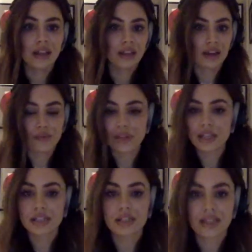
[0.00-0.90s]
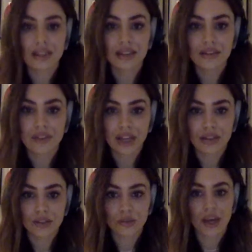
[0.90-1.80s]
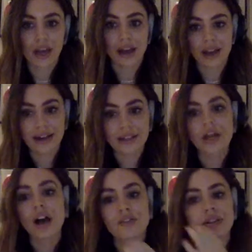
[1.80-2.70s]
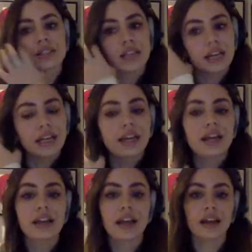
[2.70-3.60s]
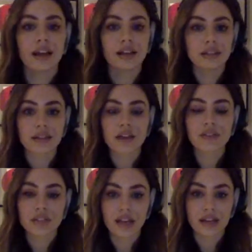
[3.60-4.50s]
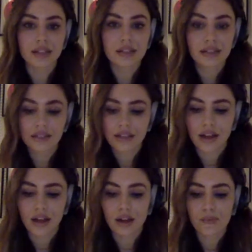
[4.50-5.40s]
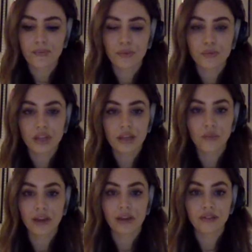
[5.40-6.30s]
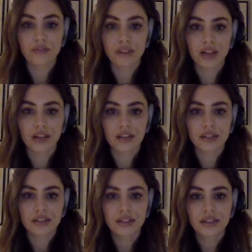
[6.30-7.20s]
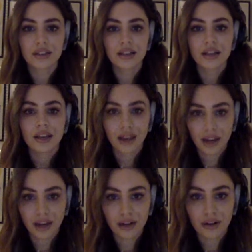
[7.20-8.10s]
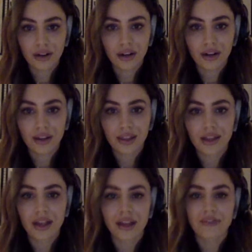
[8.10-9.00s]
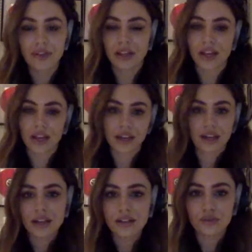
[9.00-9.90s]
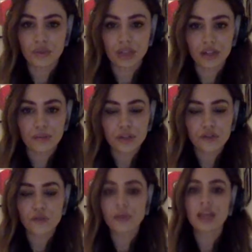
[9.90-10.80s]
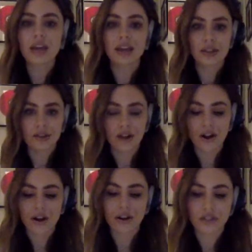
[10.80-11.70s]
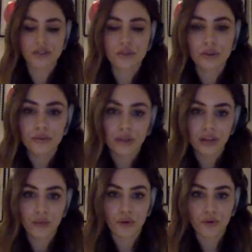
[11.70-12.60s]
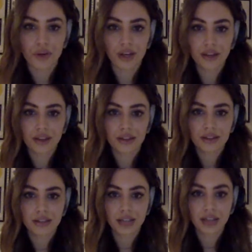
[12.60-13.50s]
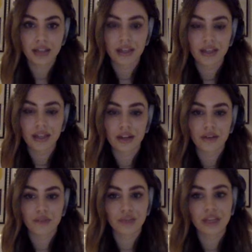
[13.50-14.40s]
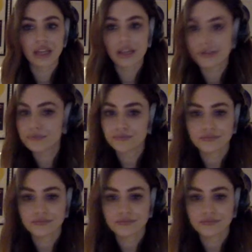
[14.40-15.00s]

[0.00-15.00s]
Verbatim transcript: that I really didn't need the advance. So I, I held off on signing, and I, I still haven't signed. Um, I'm really waiting for that A&R that I feel like is really going to push for me. And there are two or three that I work with daily that are really